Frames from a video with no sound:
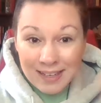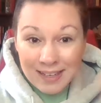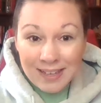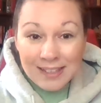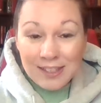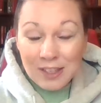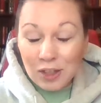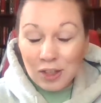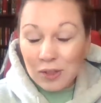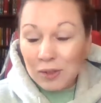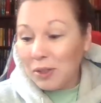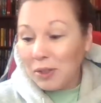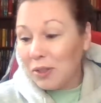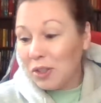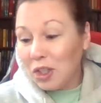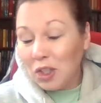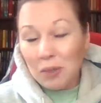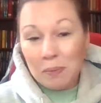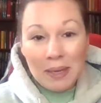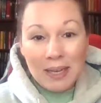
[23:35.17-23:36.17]

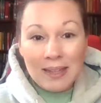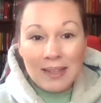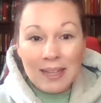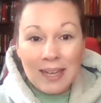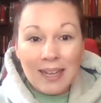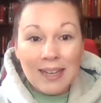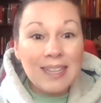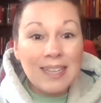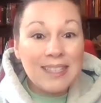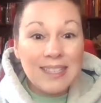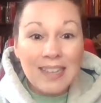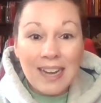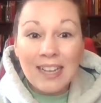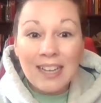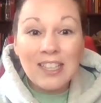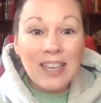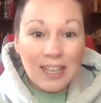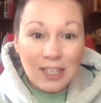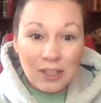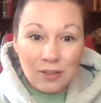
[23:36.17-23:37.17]
could just mean that it's
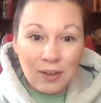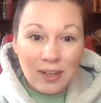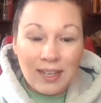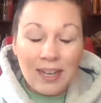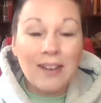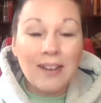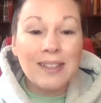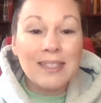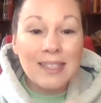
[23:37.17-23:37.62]
not yes right now.